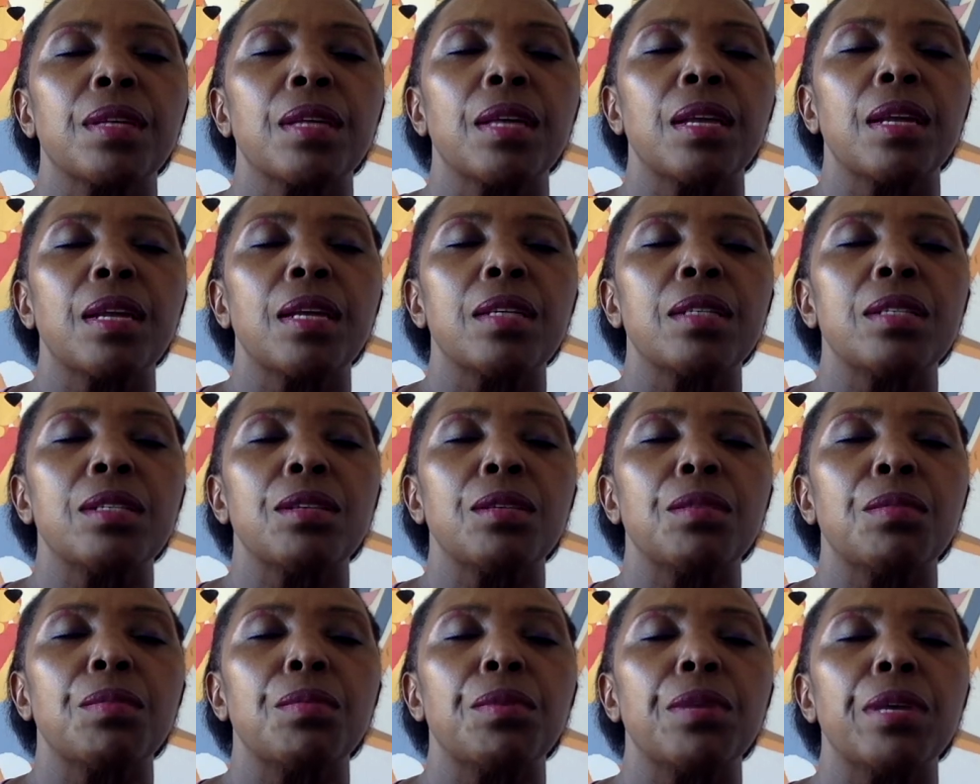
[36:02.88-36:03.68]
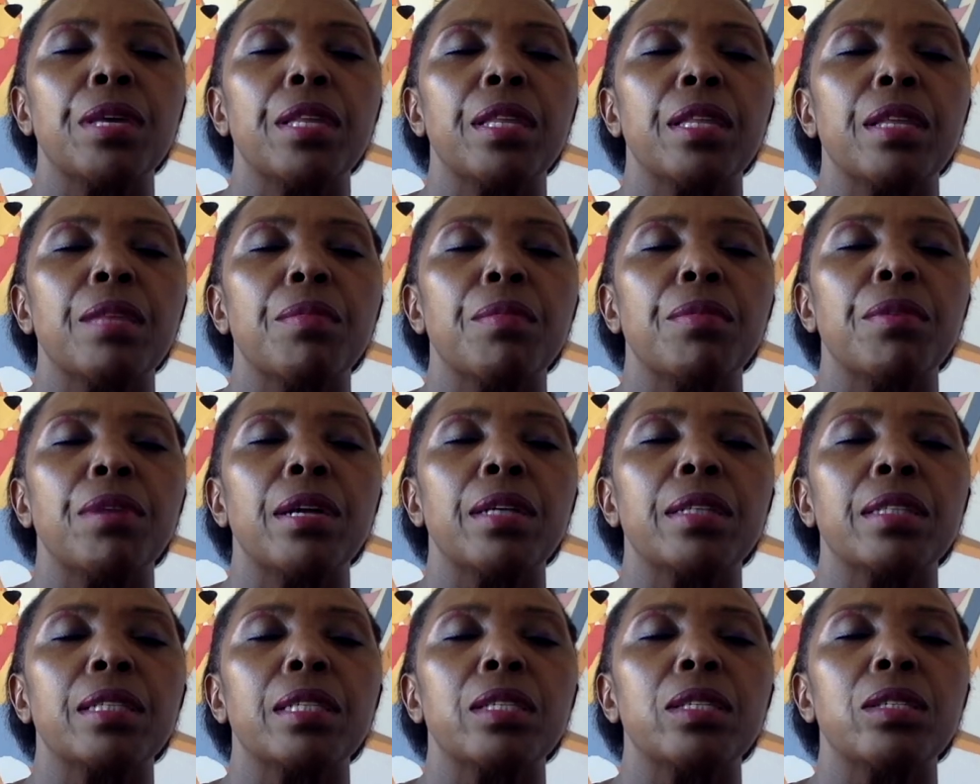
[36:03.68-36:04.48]
As you bring the
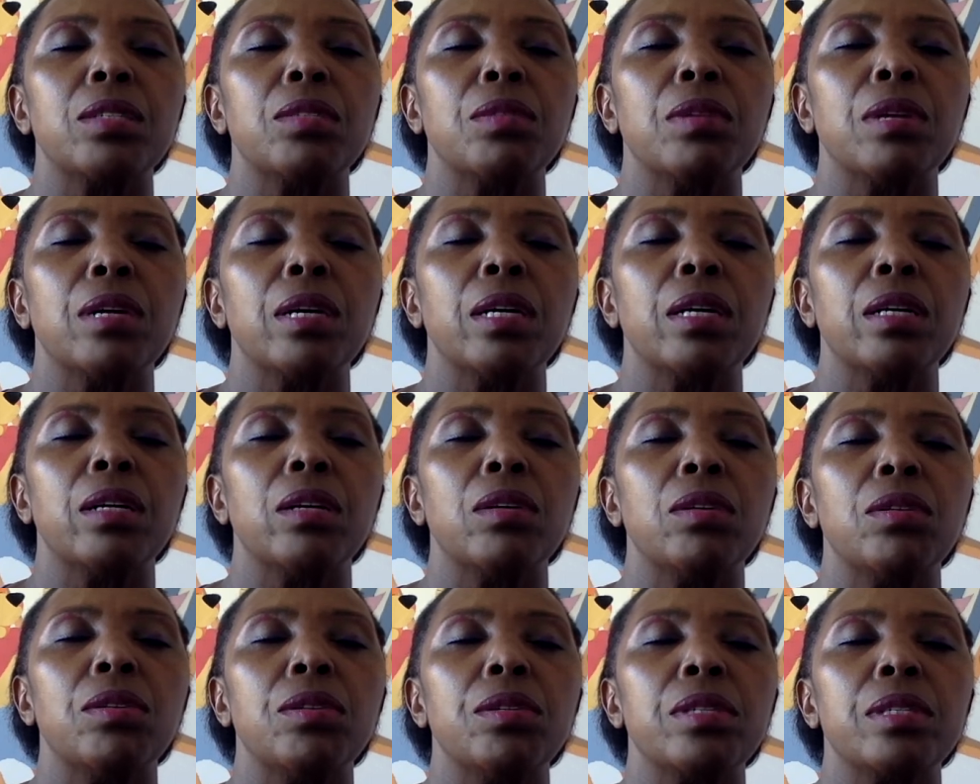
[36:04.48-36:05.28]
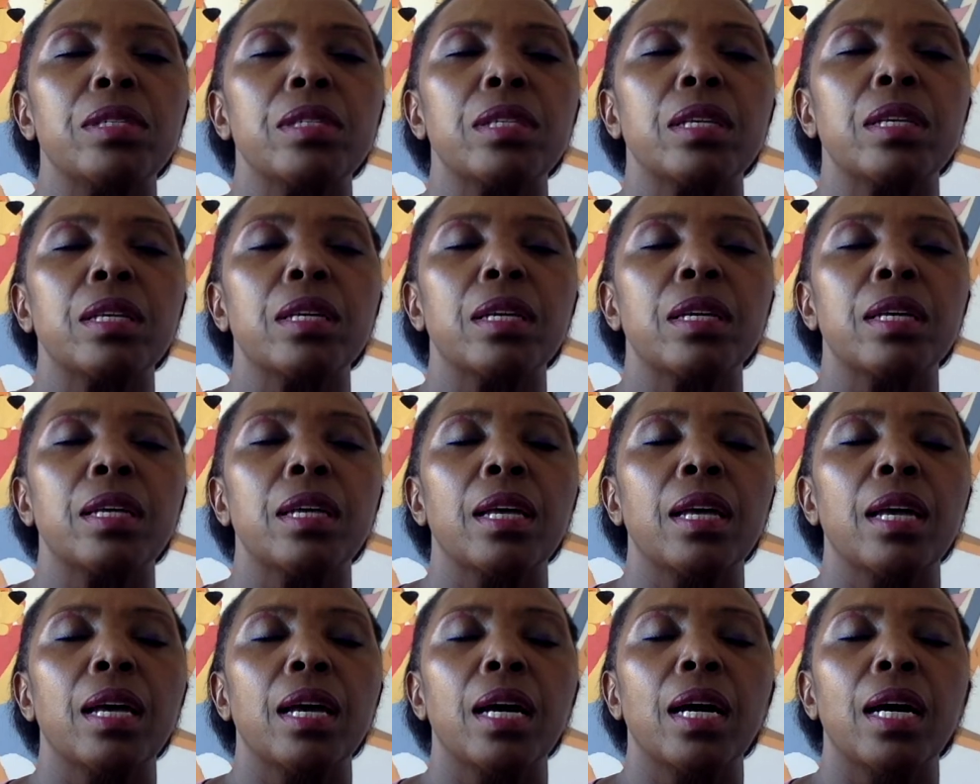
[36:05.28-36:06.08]
practice to a close,
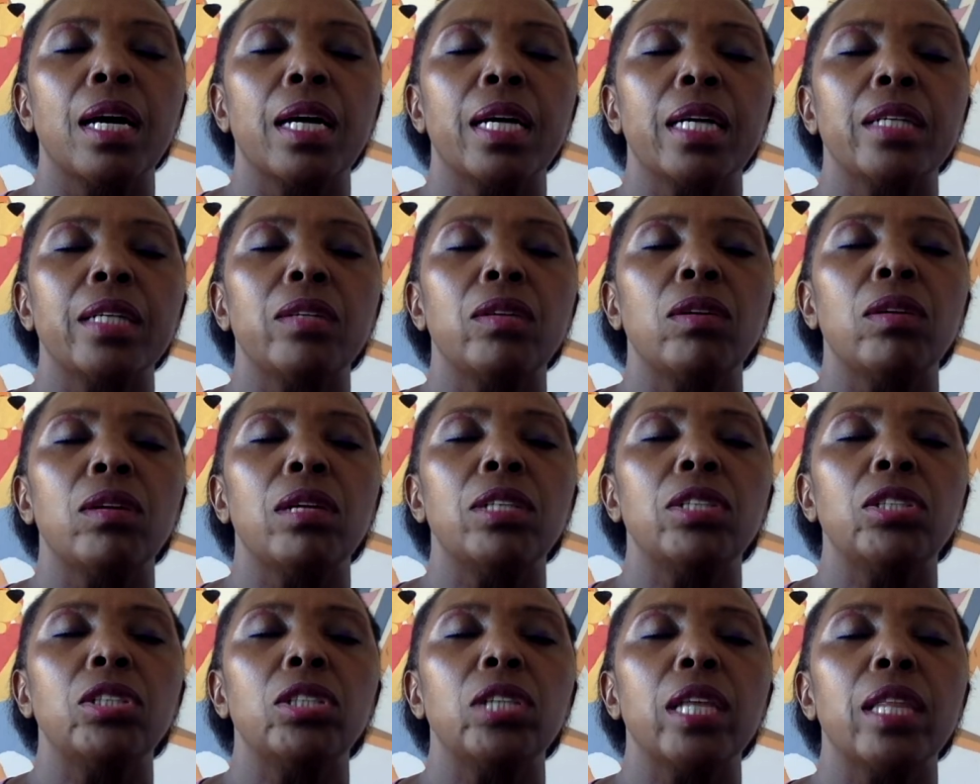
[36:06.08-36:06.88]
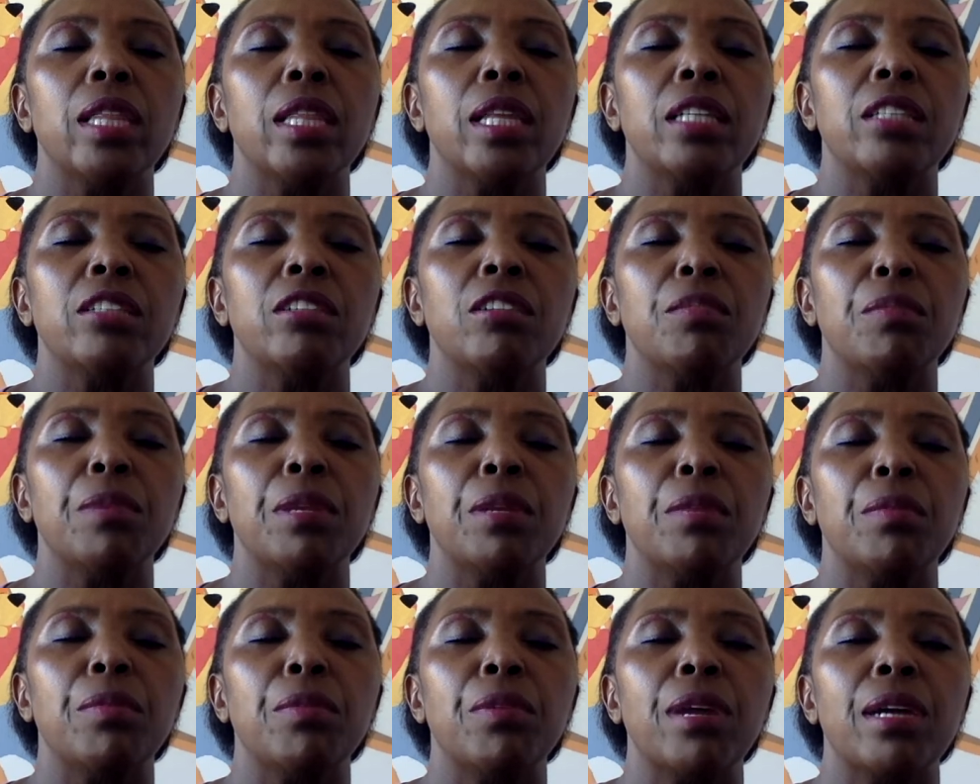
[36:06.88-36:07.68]
acknowledging that you've been
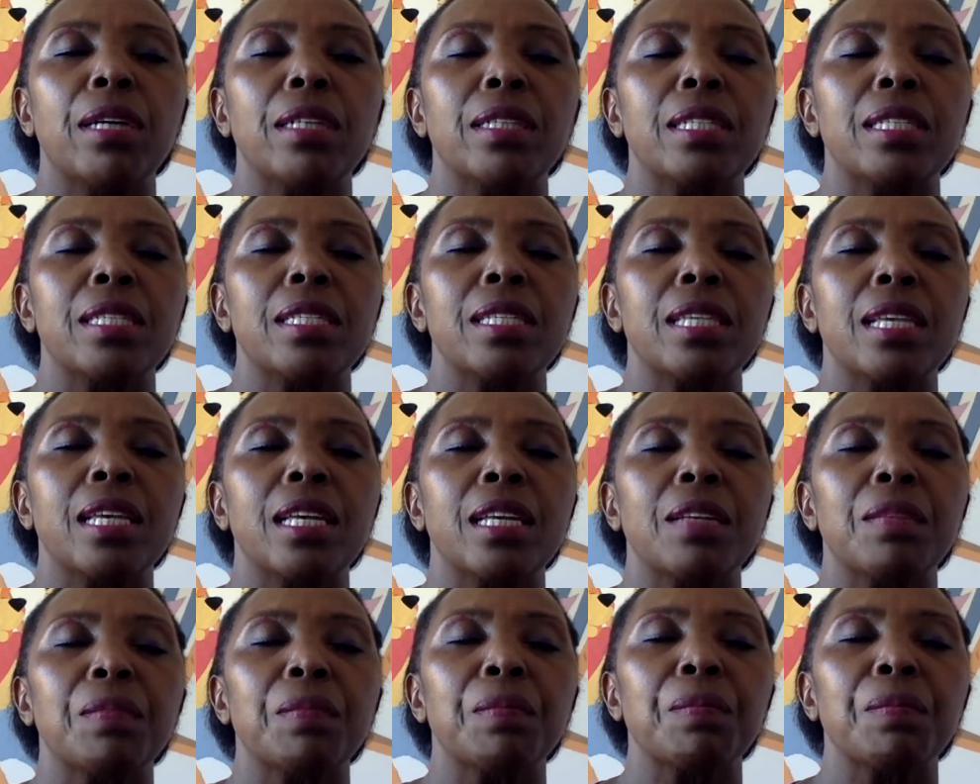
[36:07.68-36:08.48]
practicing